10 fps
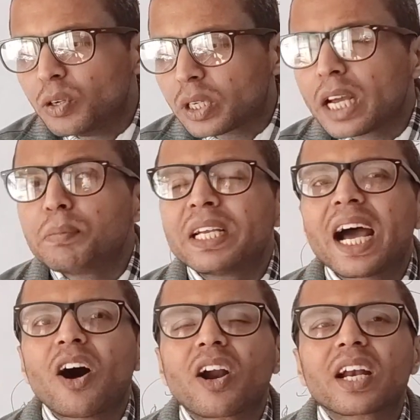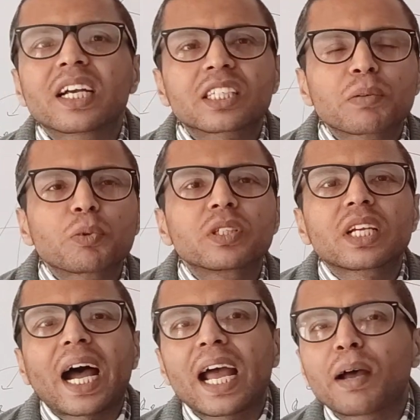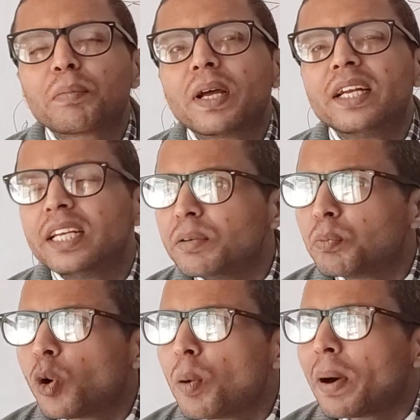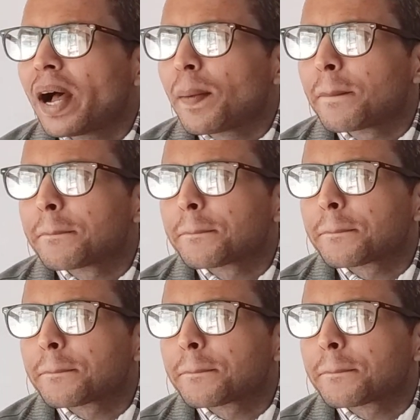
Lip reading: leukemia, or let's suppose I have any lymphoma,